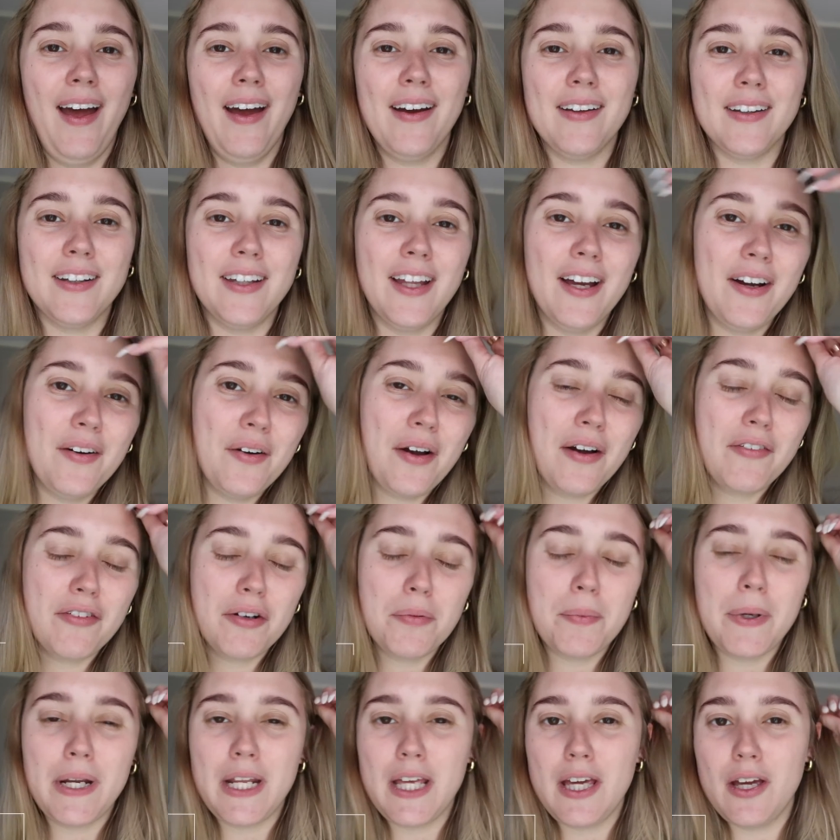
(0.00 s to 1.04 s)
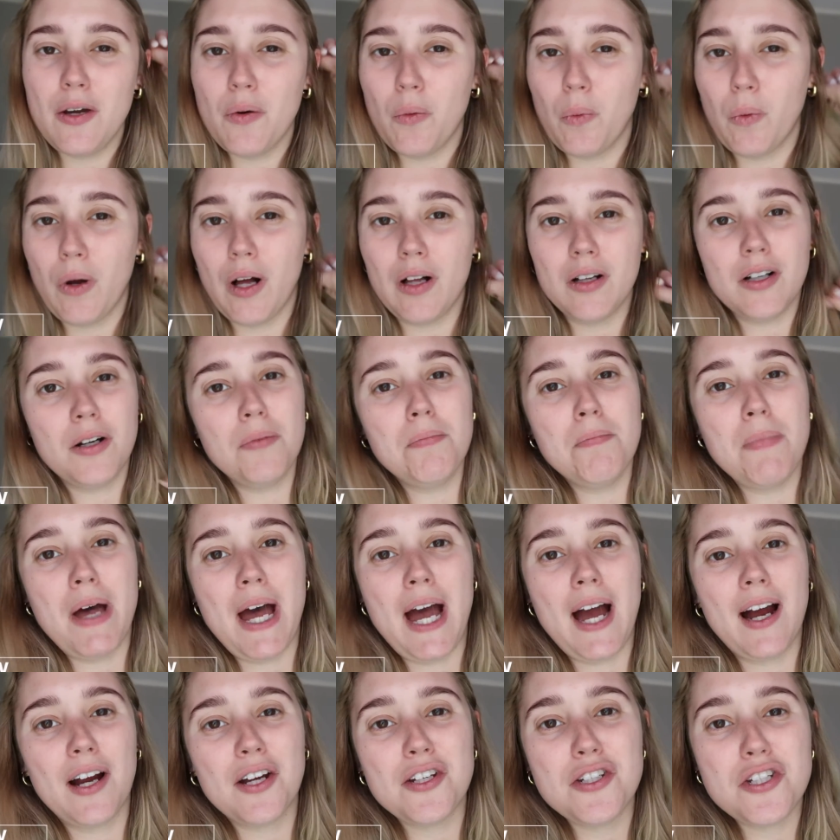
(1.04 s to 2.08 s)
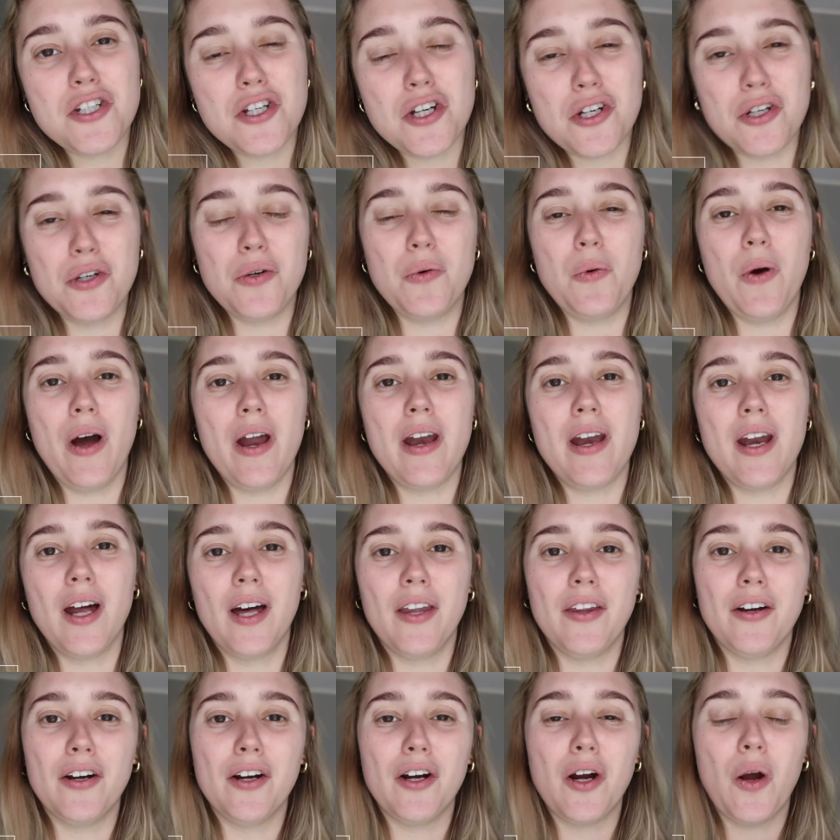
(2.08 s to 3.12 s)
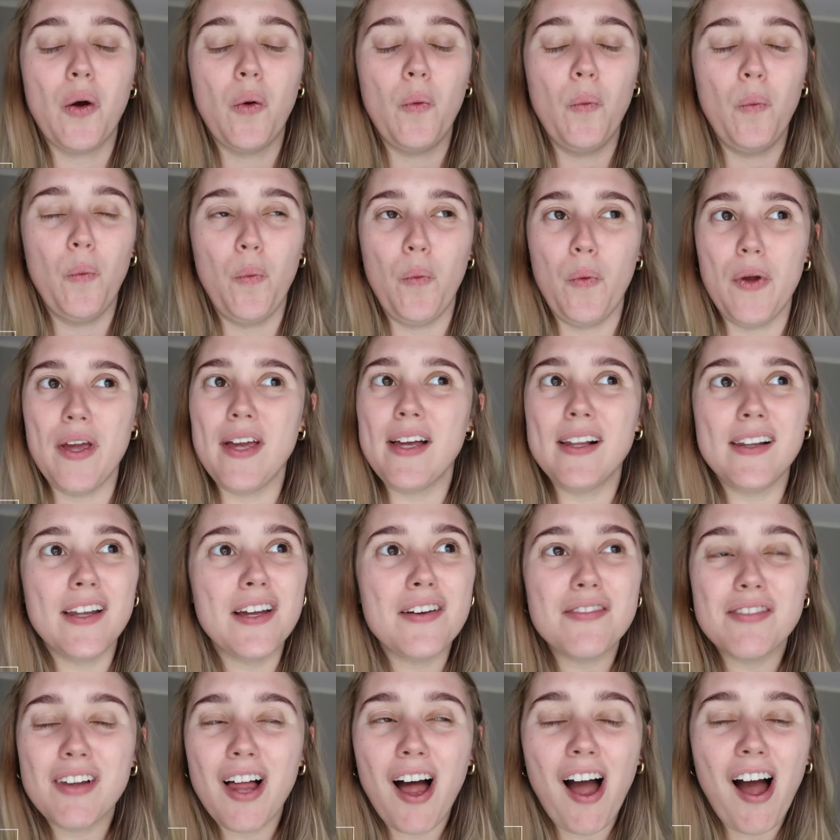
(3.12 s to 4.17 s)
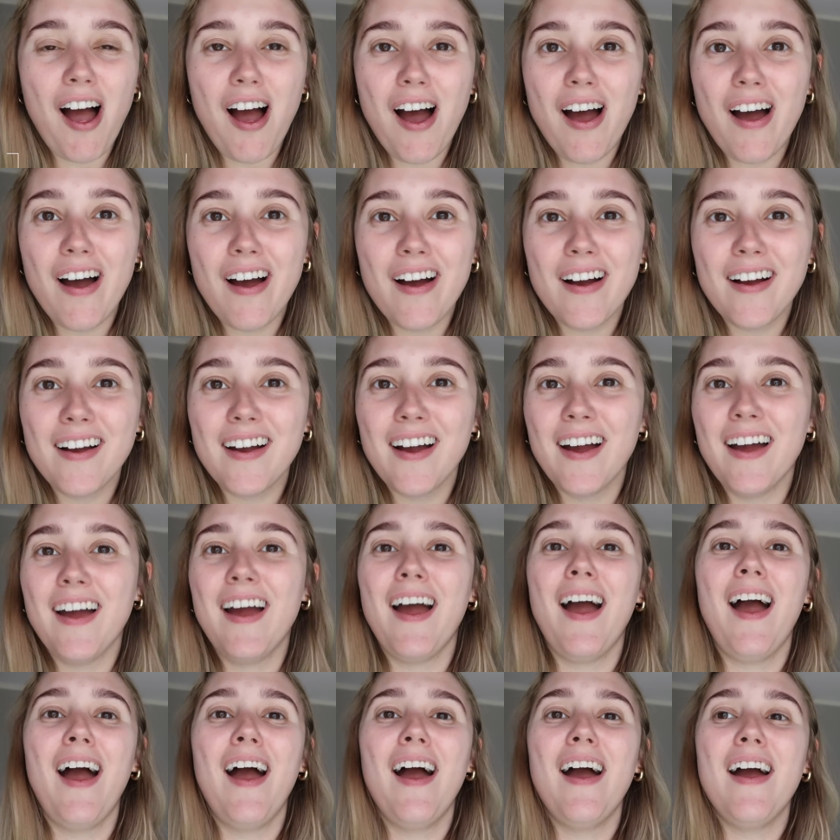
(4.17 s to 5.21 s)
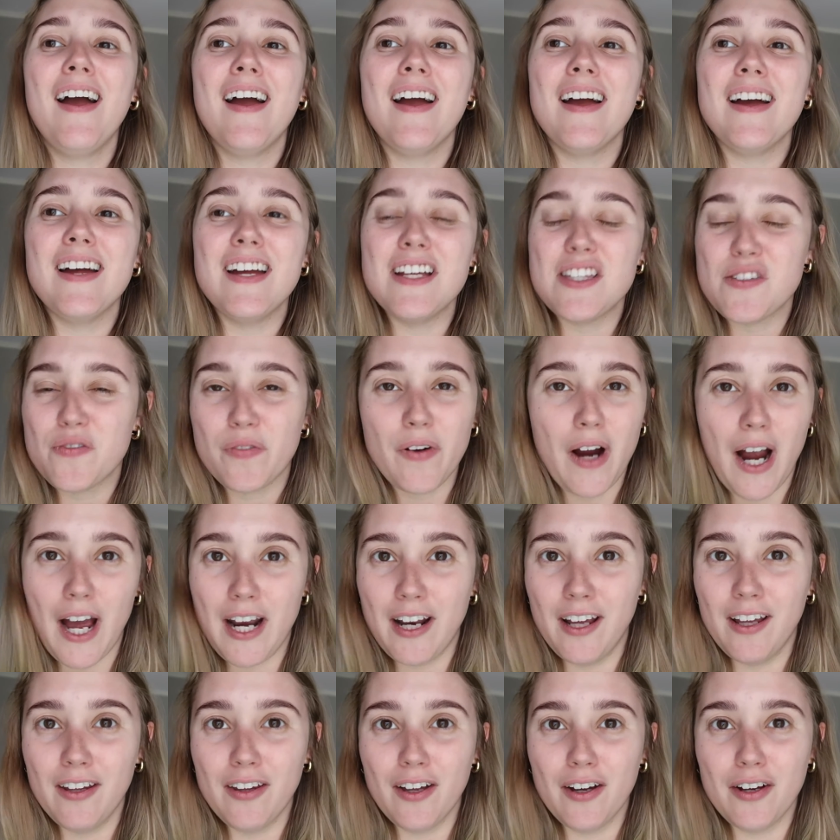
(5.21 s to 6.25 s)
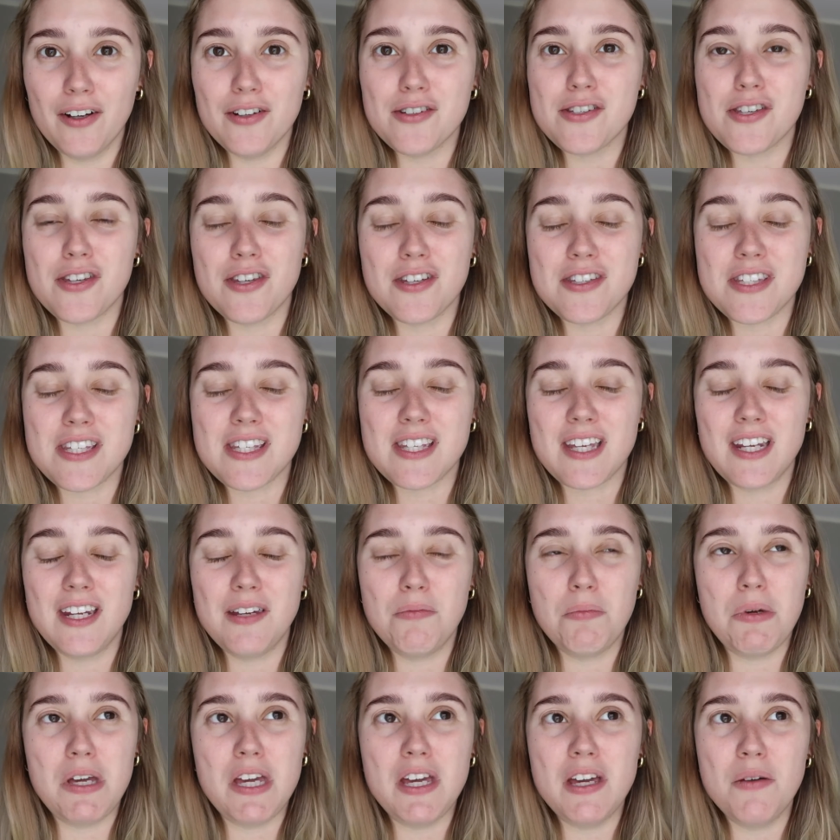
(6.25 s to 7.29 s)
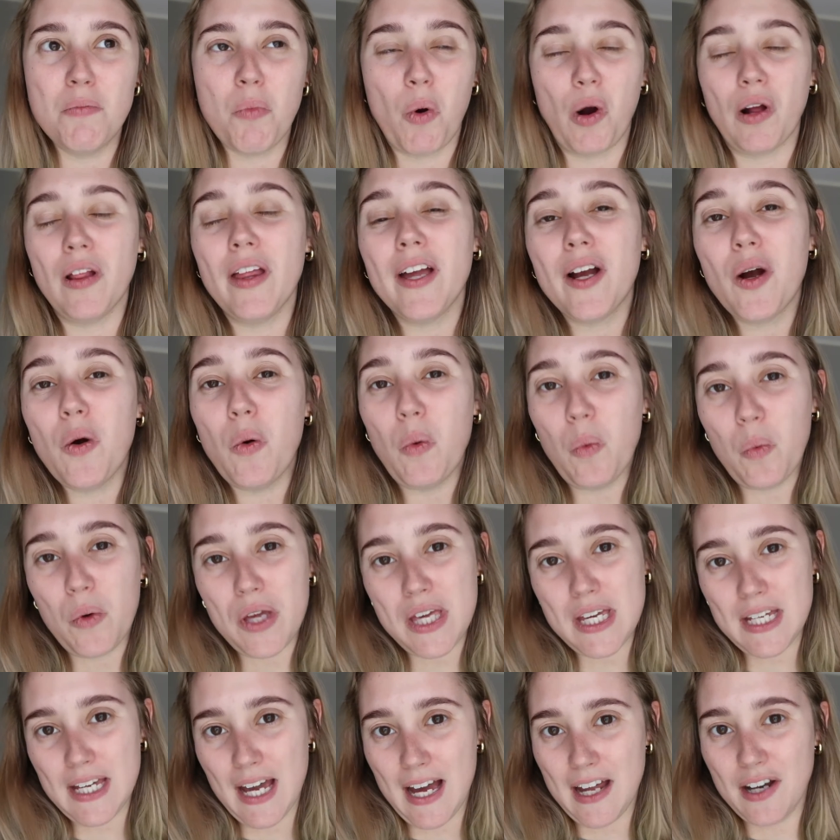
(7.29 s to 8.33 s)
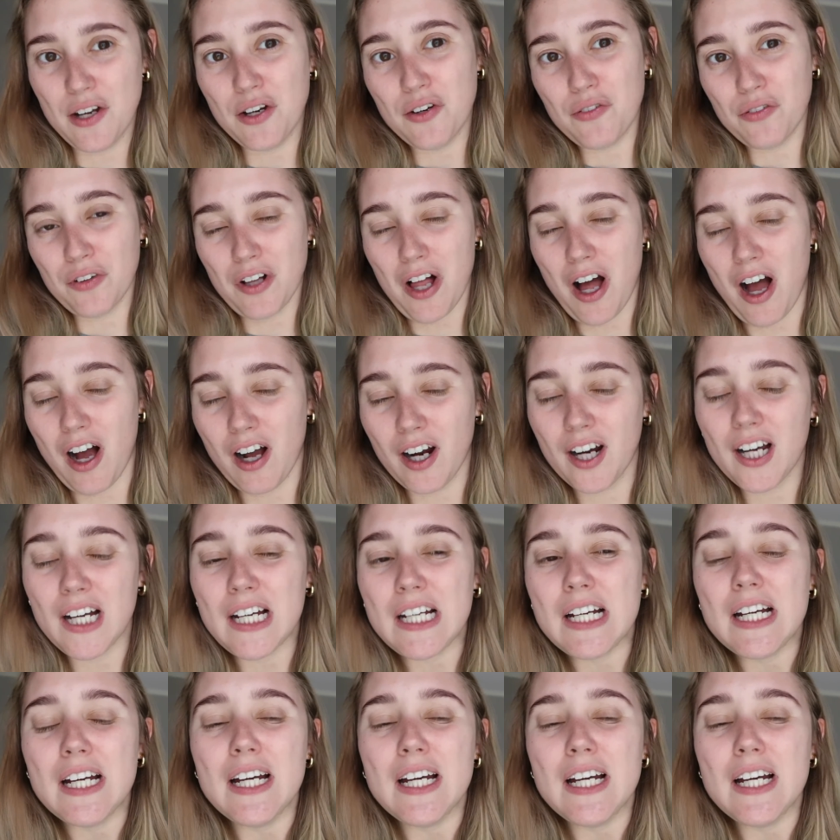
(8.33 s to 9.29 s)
Hello everybody, welcome back to another weekly vlog. It's Friday though, so this is gonna be more like a weekend vlog,